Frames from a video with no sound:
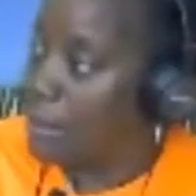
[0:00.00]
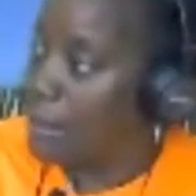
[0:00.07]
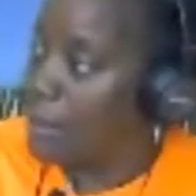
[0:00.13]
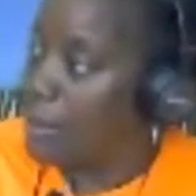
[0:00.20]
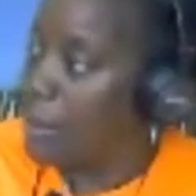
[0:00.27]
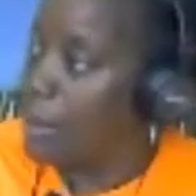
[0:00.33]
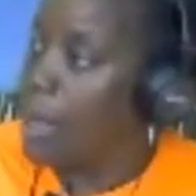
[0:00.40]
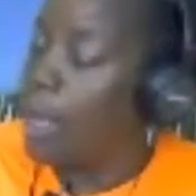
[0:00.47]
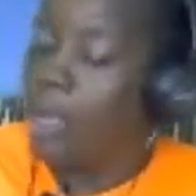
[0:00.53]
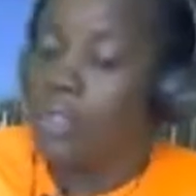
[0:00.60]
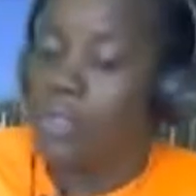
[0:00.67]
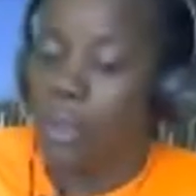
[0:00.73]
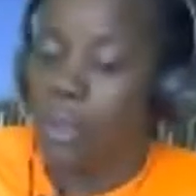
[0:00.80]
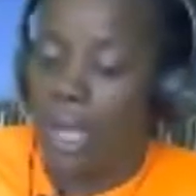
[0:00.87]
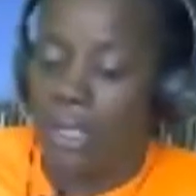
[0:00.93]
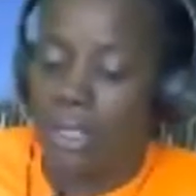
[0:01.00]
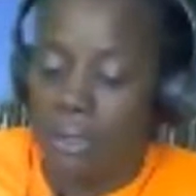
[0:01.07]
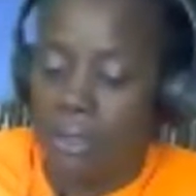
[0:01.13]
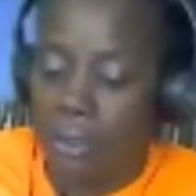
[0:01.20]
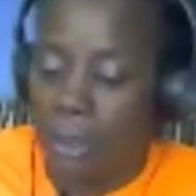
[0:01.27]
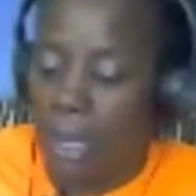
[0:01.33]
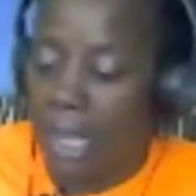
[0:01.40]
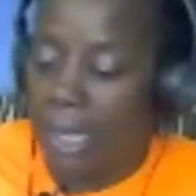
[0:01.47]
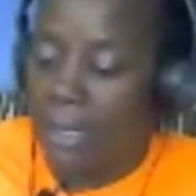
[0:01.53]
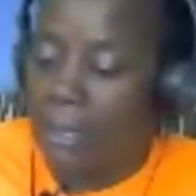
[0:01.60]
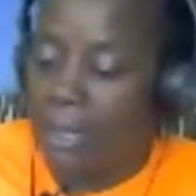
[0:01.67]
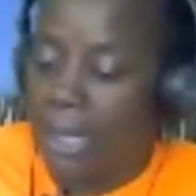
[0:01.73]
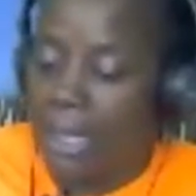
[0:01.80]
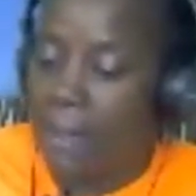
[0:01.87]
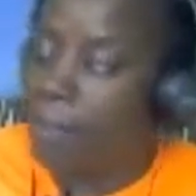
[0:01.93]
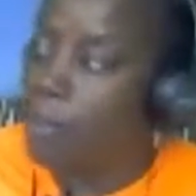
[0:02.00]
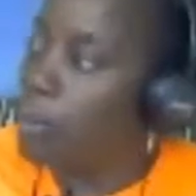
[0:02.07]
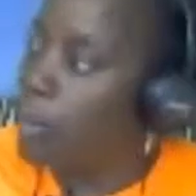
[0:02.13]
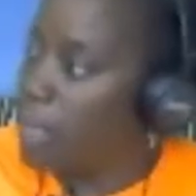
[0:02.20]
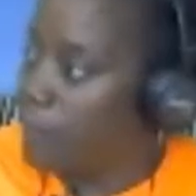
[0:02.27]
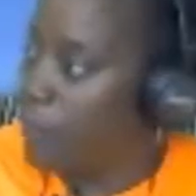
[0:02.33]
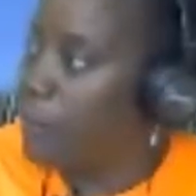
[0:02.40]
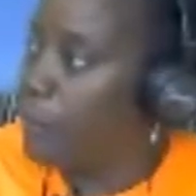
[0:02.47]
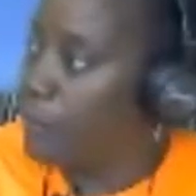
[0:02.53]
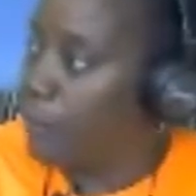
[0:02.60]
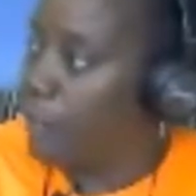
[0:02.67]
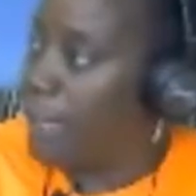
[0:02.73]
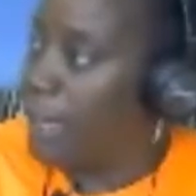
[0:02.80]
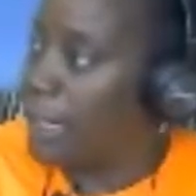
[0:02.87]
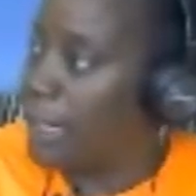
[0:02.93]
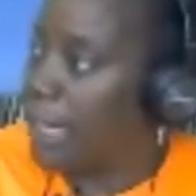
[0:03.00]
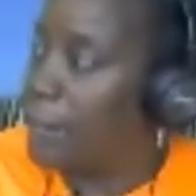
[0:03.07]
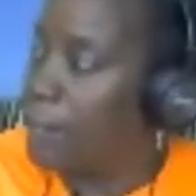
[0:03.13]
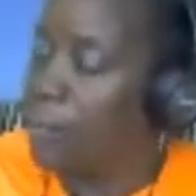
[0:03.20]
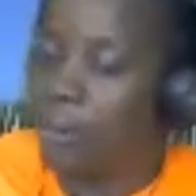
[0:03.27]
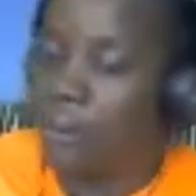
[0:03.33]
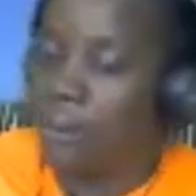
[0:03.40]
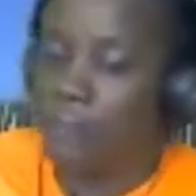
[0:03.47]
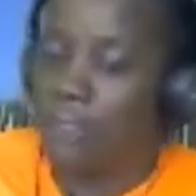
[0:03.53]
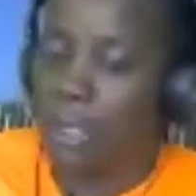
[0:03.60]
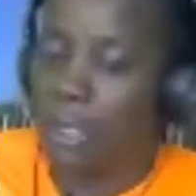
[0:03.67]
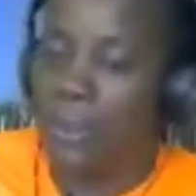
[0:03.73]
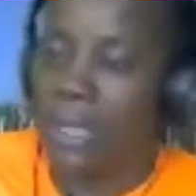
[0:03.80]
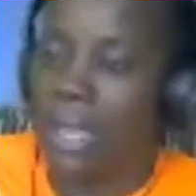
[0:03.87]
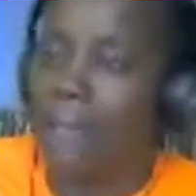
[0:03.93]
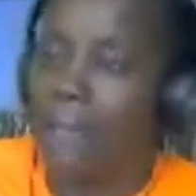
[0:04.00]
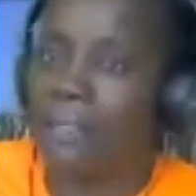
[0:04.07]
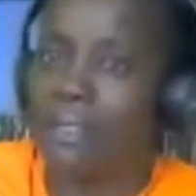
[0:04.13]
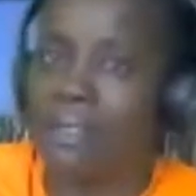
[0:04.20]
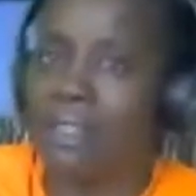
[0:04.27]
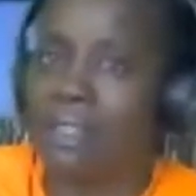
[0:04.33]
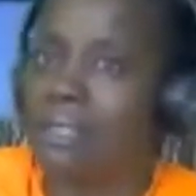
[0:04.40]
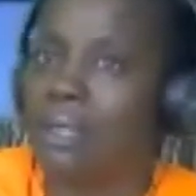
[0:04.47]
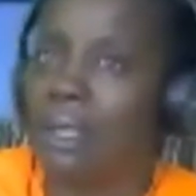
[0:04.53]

there. So I am grateful for that. I'm grateful that we have this